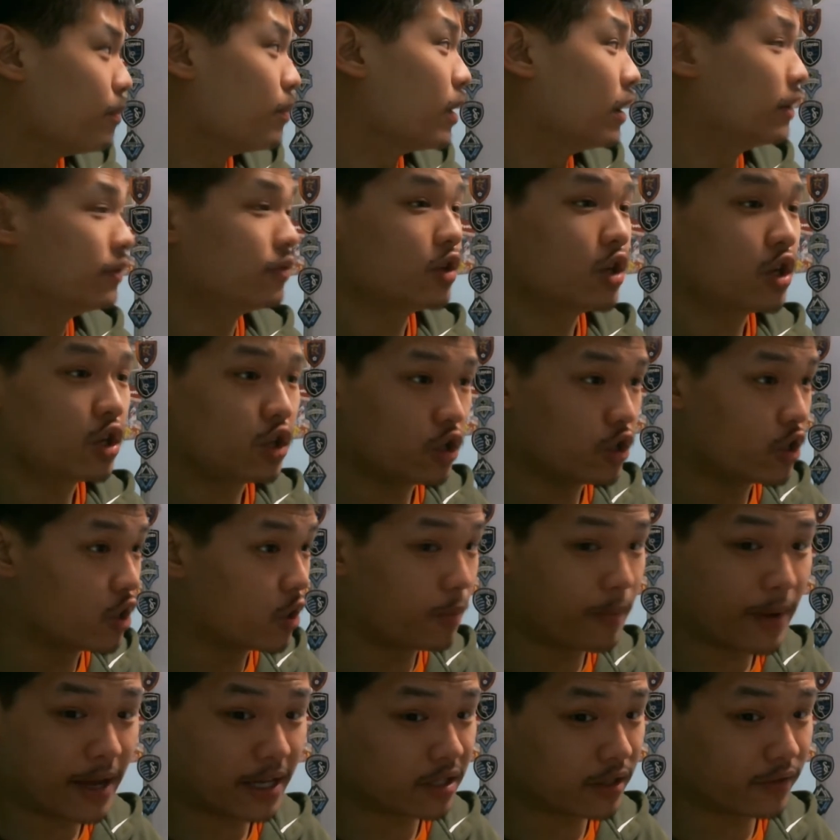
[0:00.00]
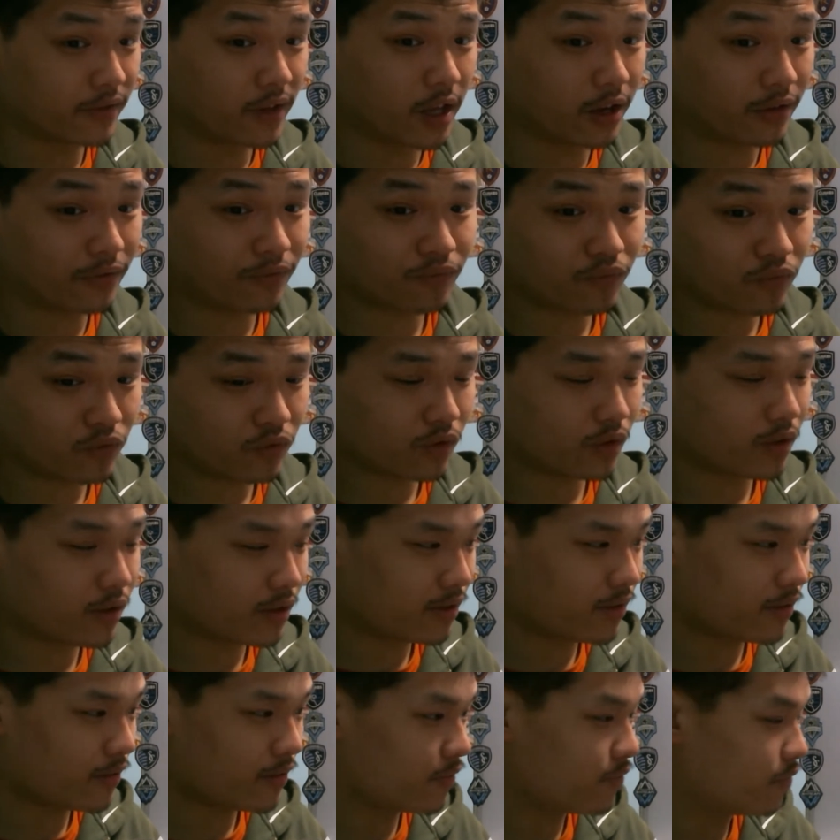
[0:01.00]
But you know, best of luck
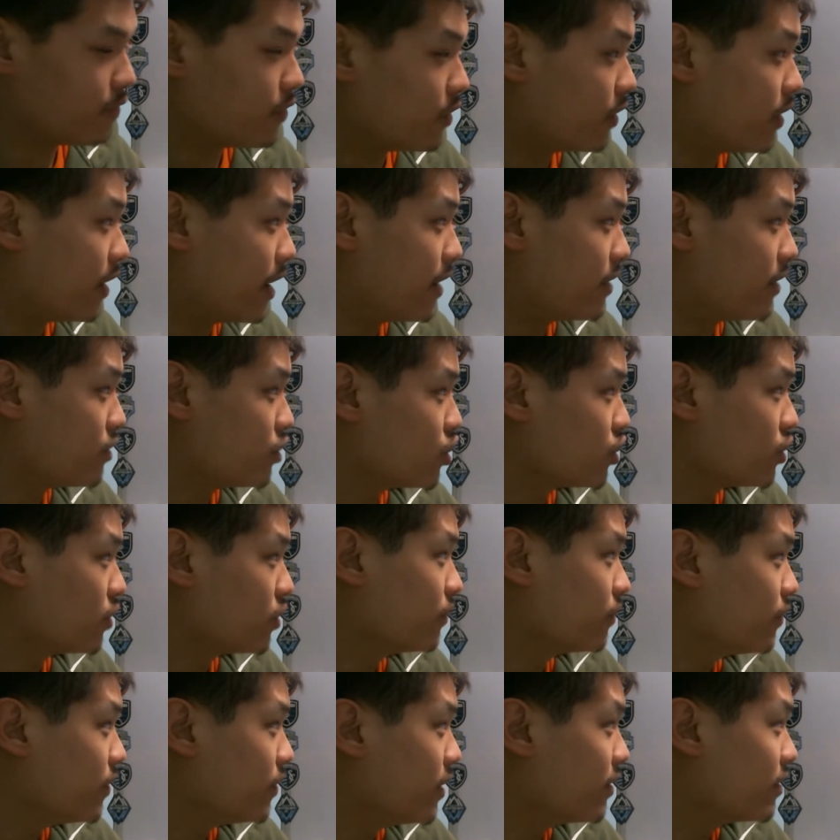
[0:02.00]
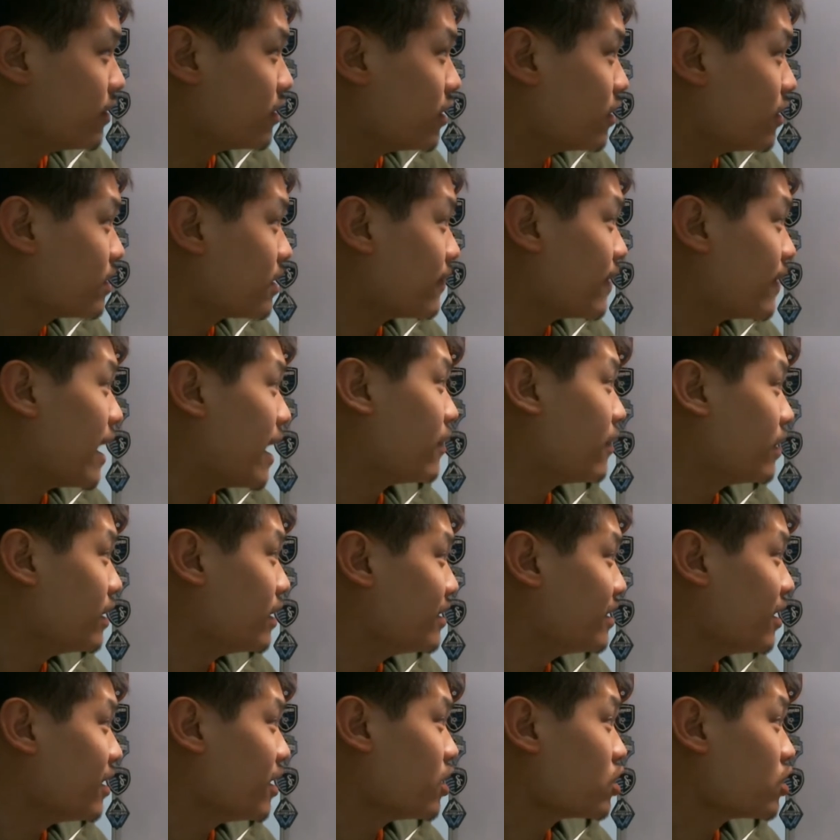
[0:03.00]
for Aaron Schoenfeld in terms of how he
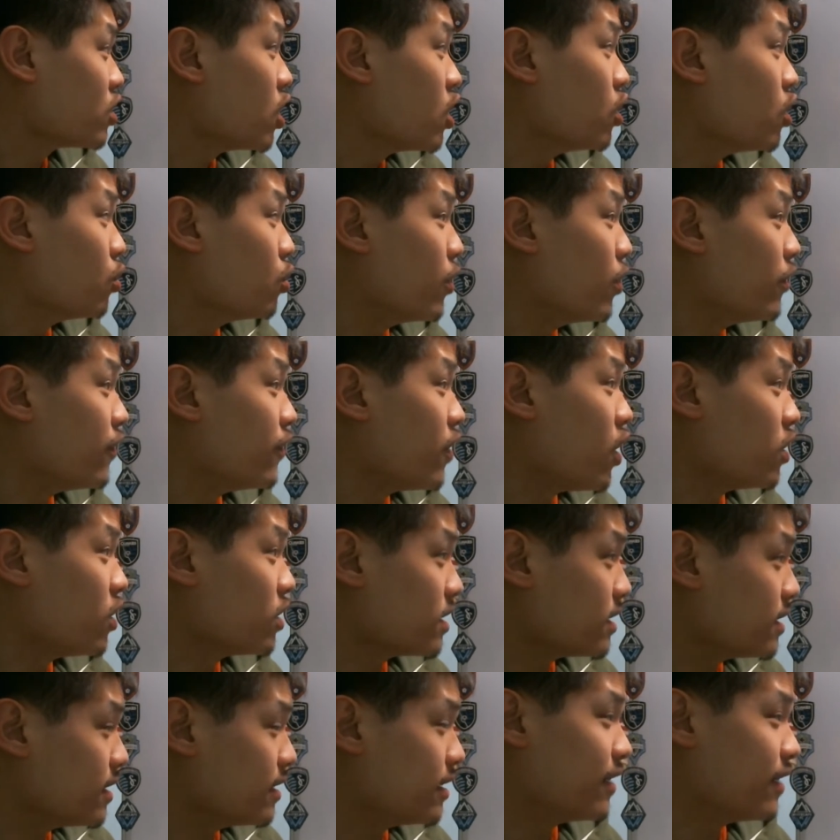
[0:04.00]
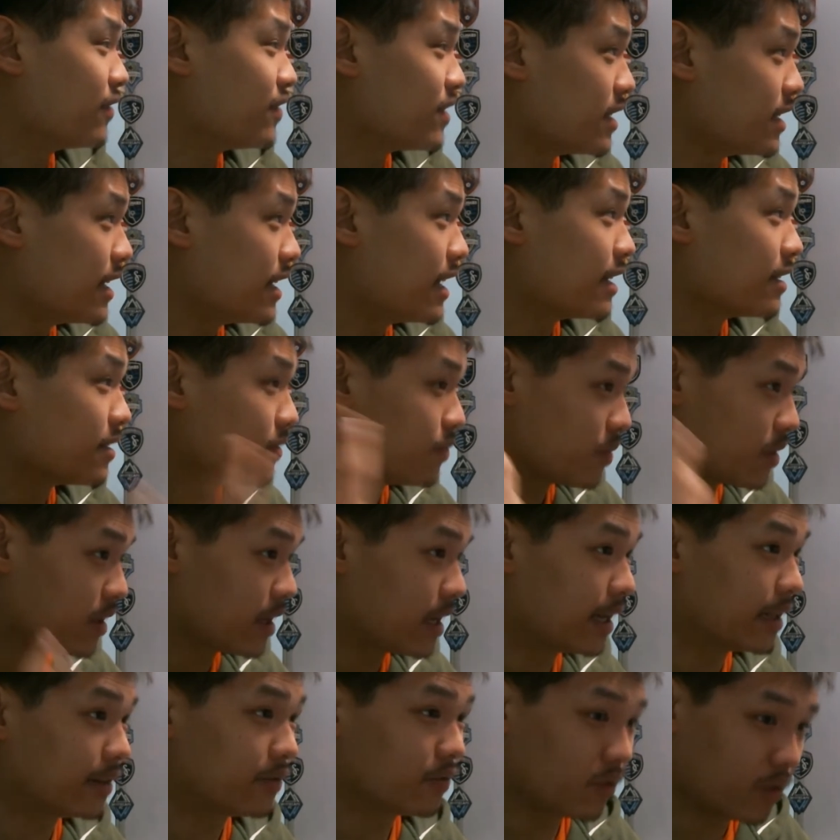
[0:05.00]
does with Austin FC, as
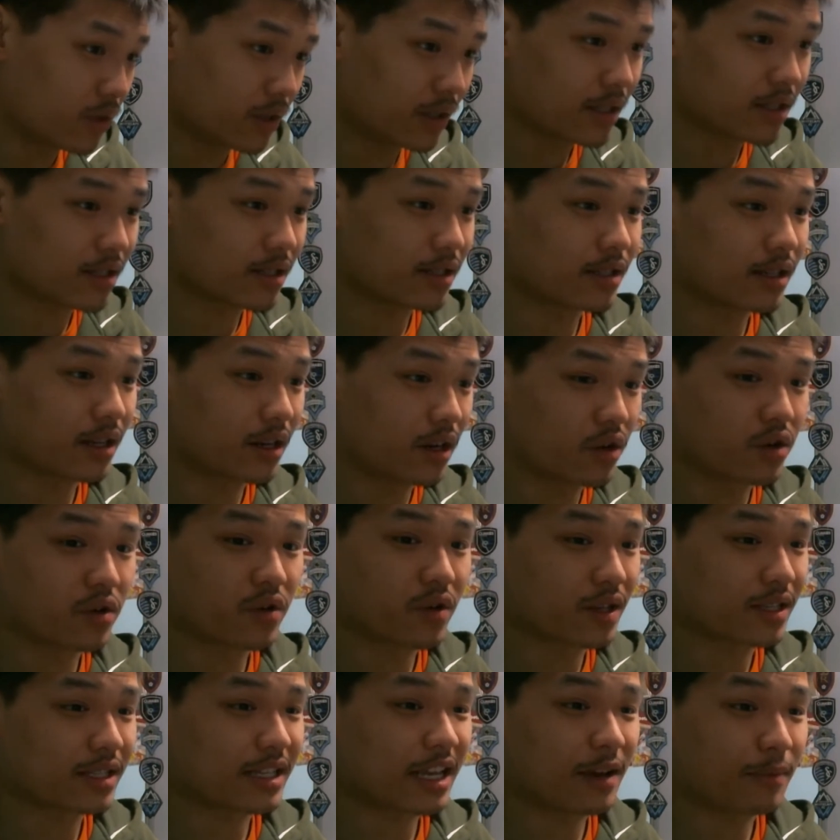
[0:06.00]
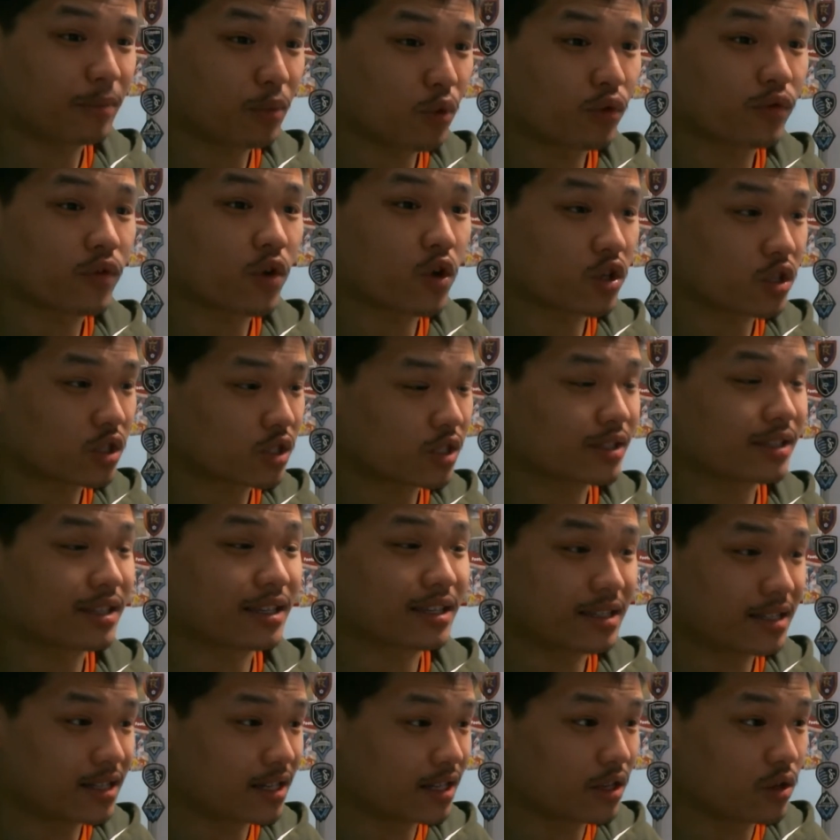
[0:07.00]
again, this is another example of Austin
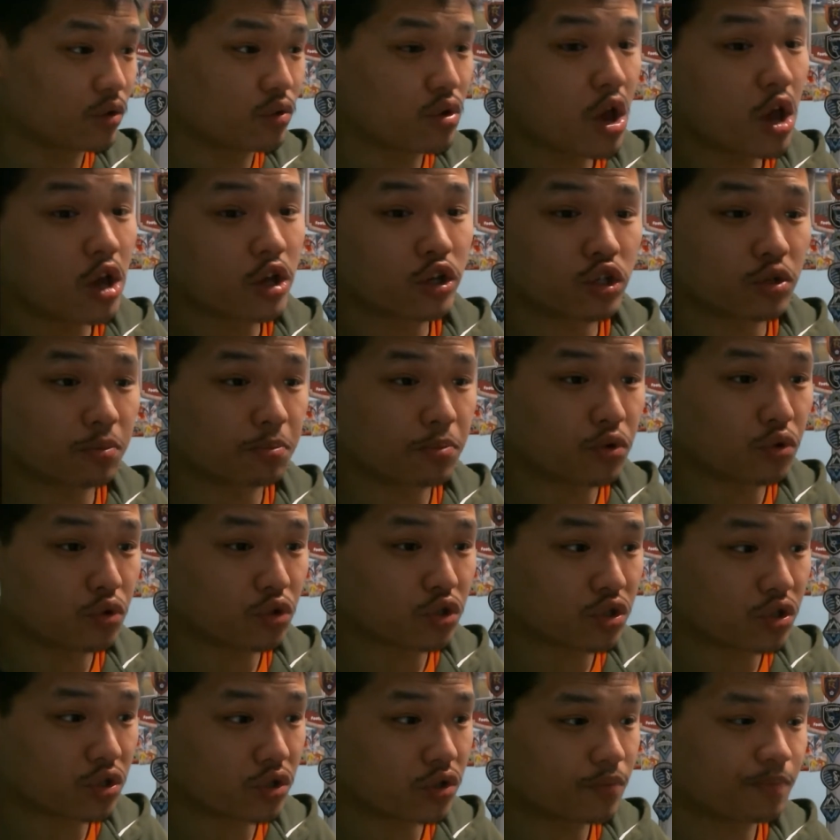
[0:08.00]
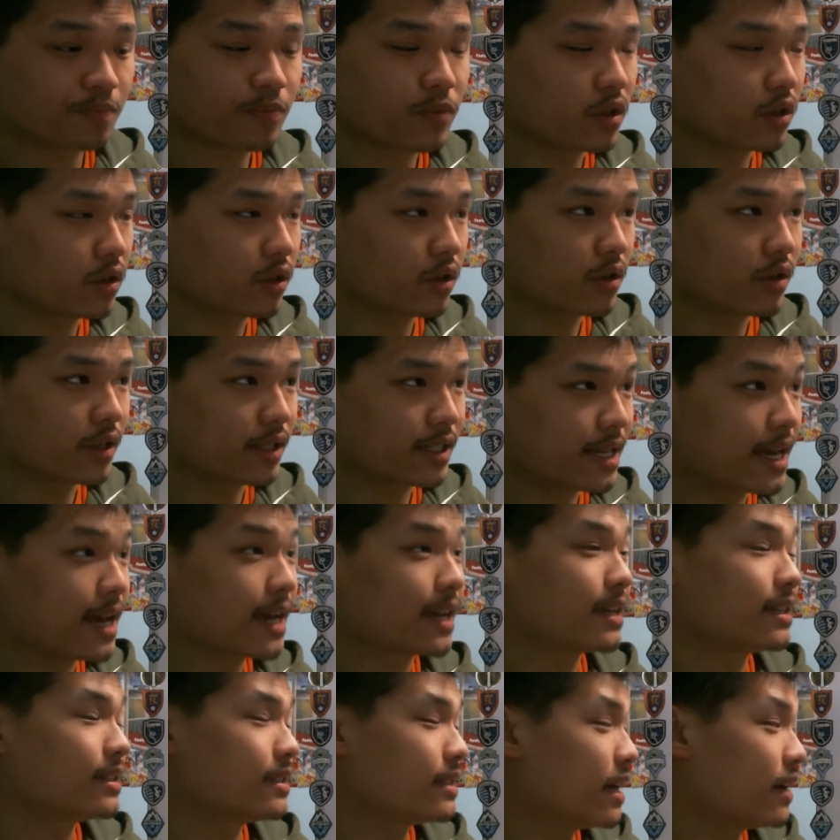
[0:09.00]
continue to boost their
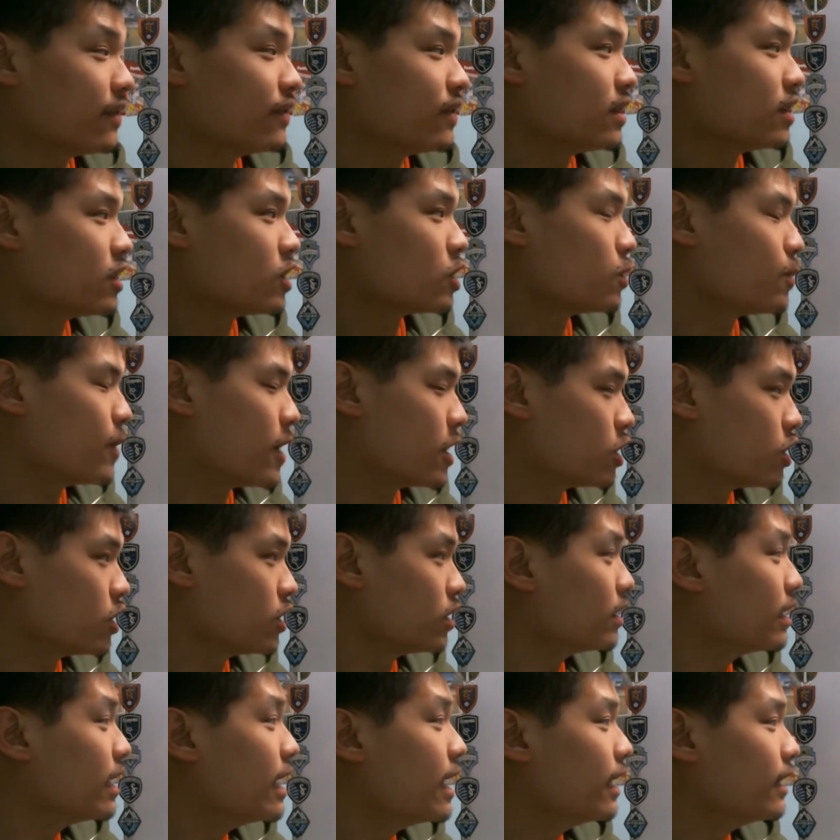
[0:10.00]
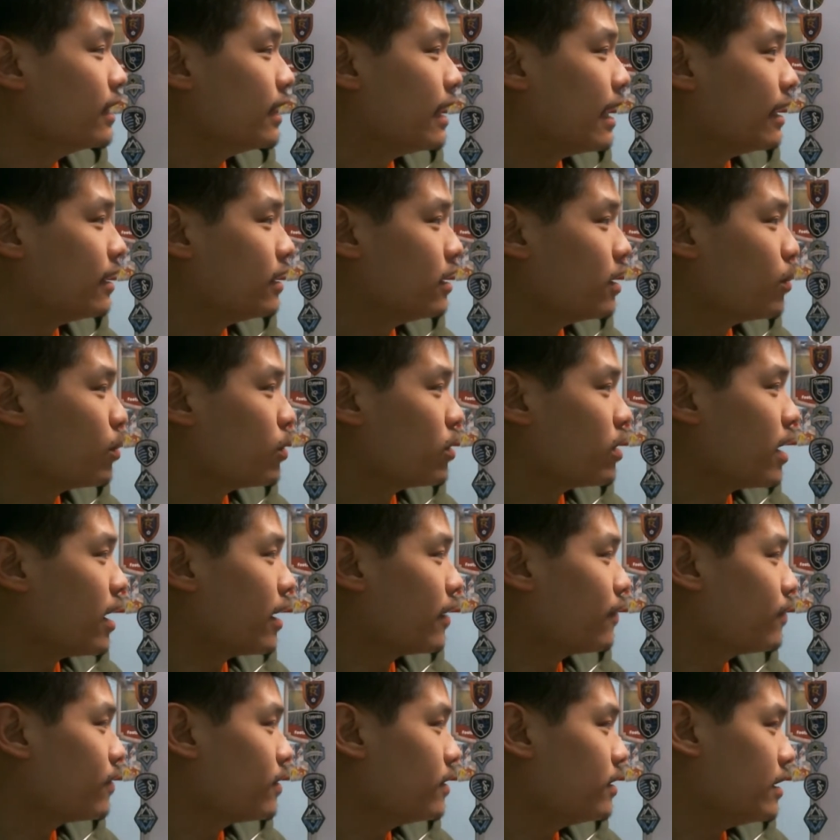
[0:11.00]
attacking depth, and especially that number
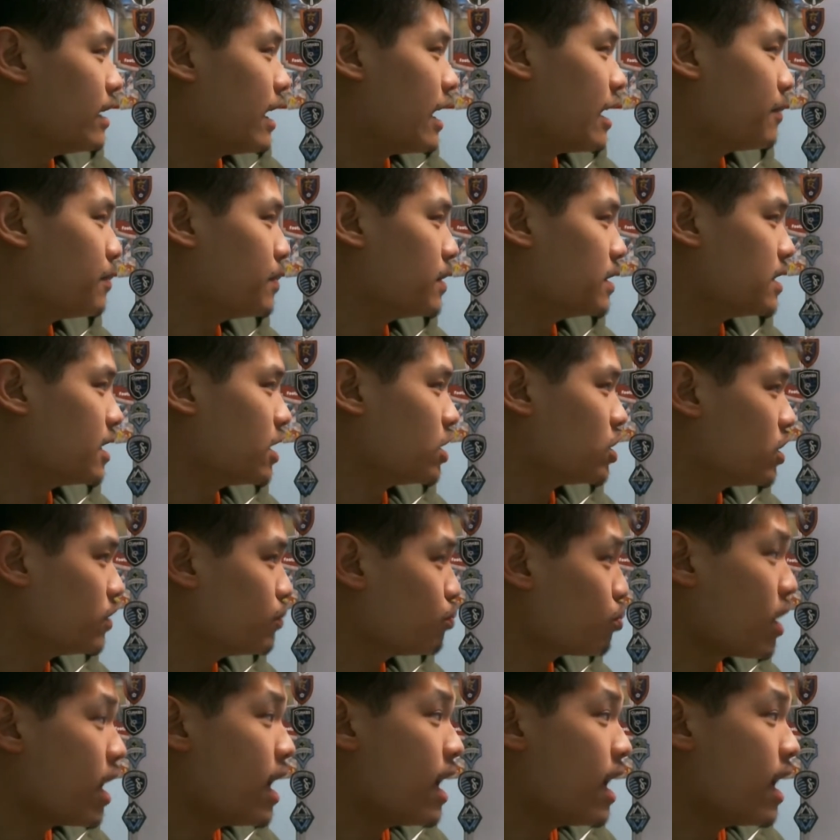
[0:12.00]
nine position.